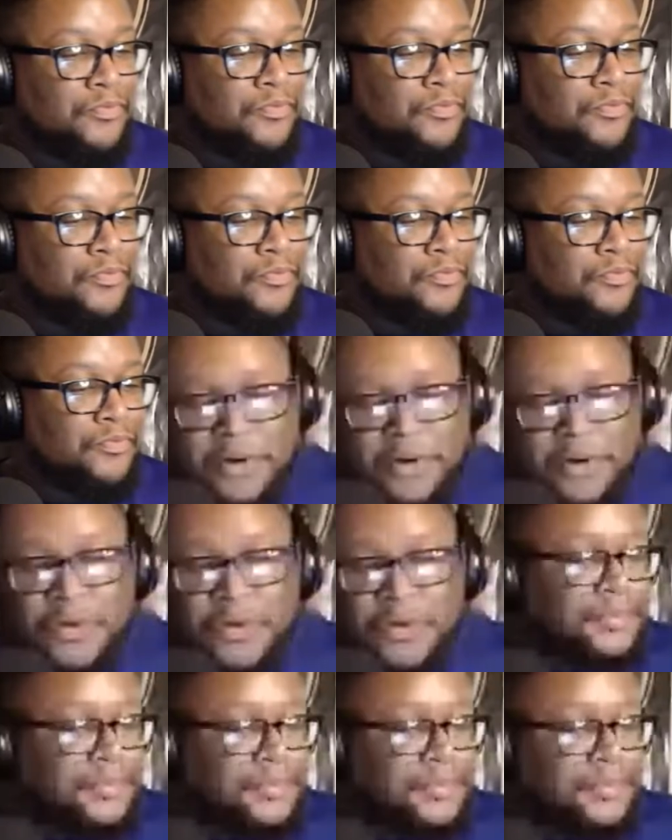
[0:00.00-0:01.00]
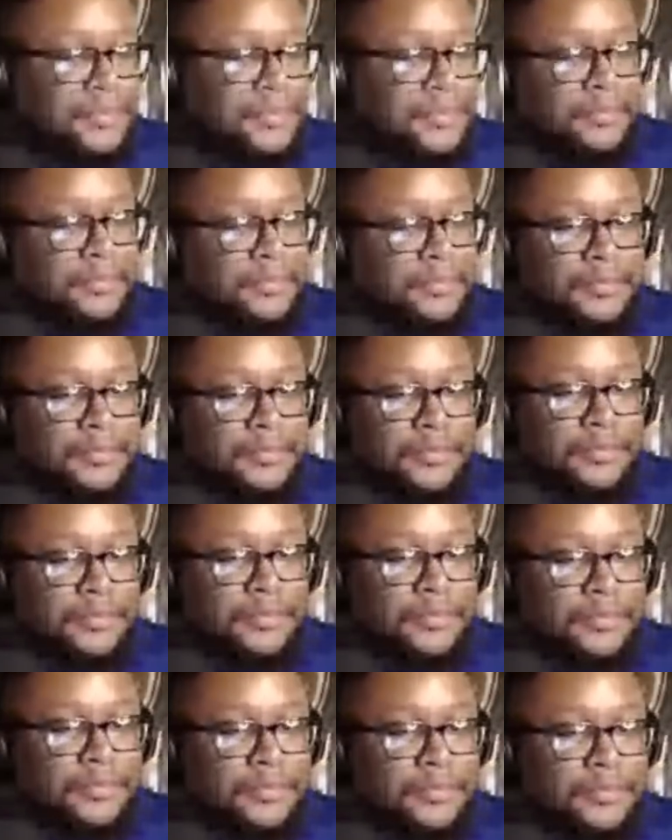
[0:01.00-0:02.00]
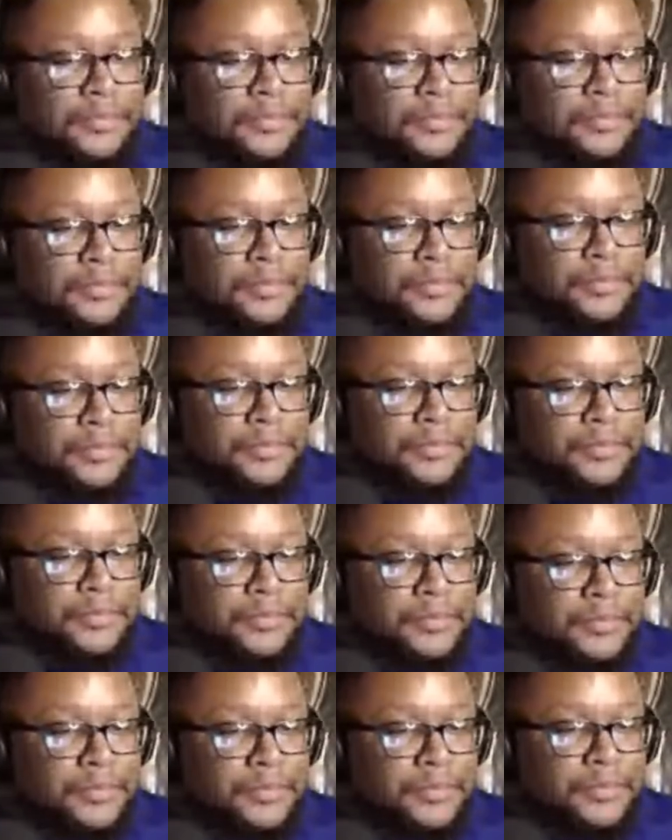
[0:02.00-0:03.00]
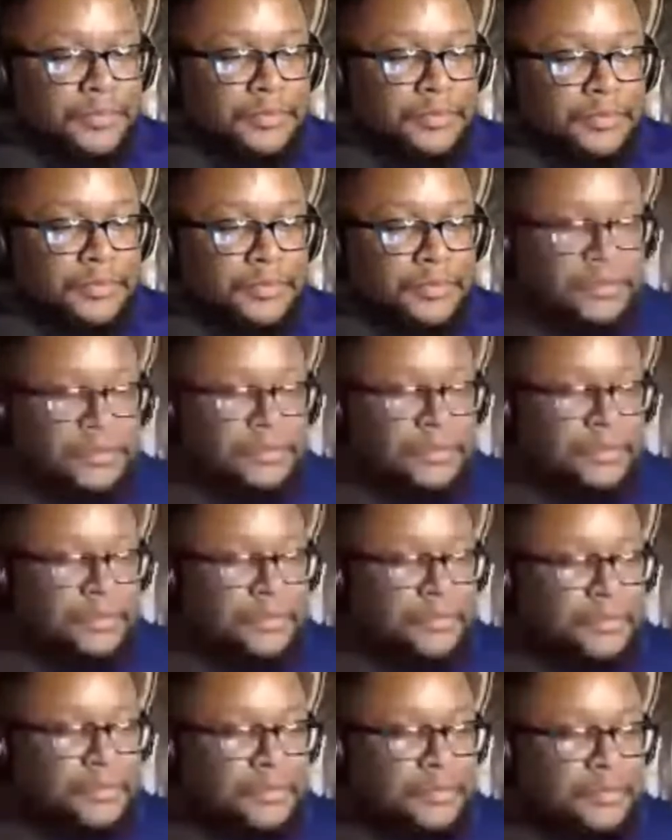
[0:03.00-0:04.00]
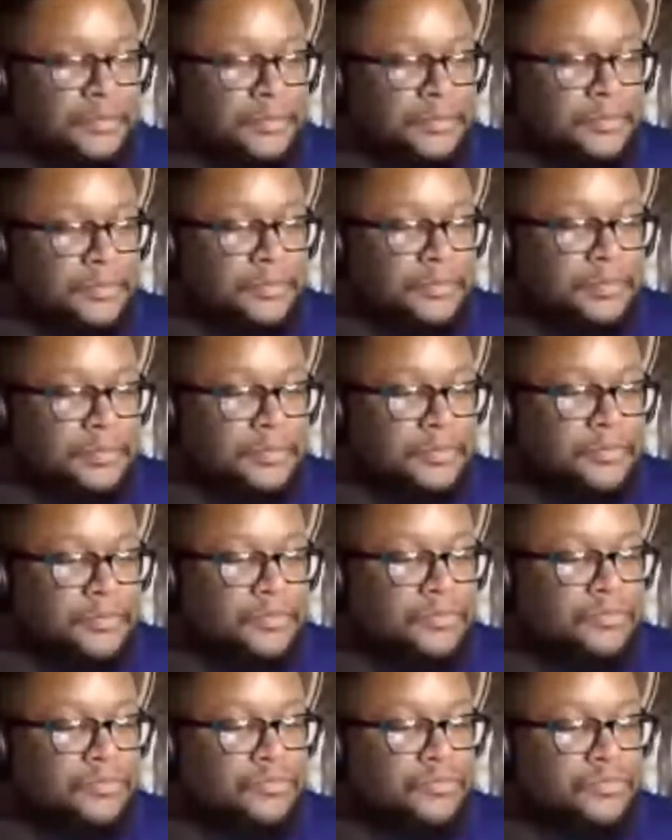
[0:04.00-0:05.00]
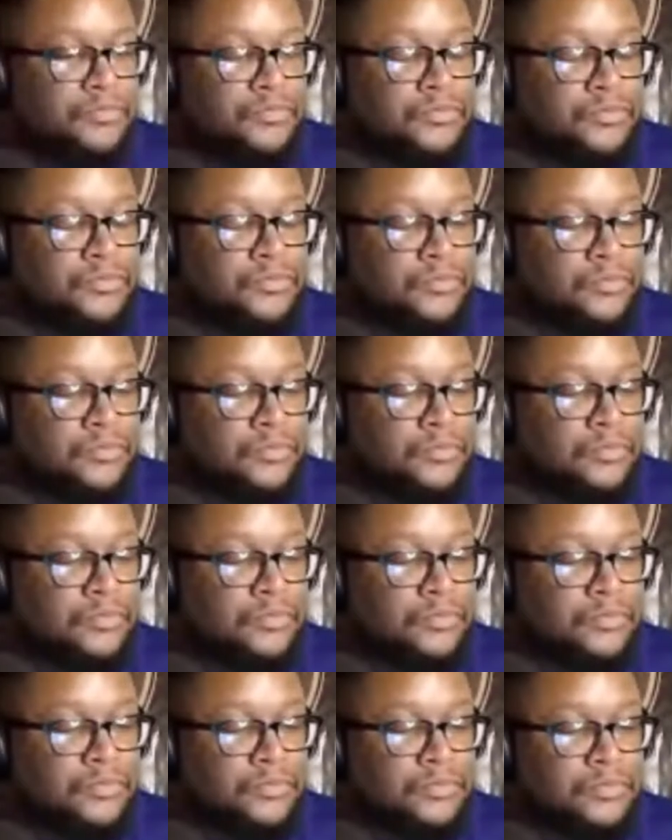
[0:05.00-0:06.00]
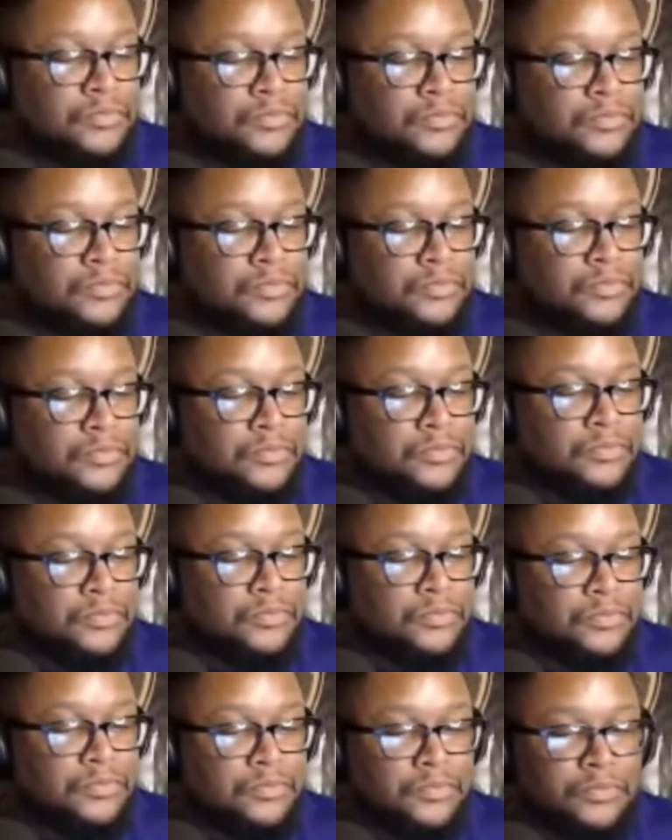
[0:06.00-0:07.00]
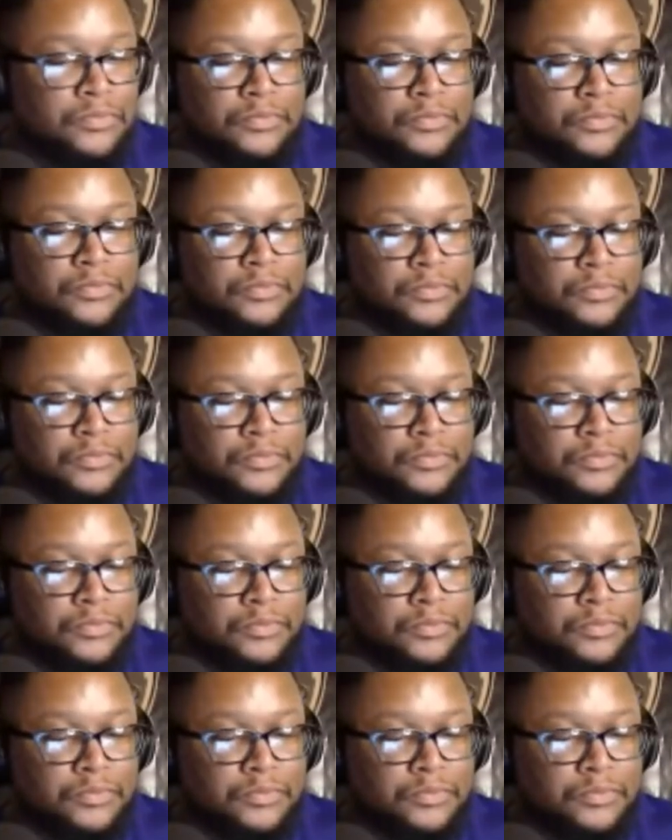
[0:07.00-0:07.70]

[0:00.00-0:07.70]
(silence)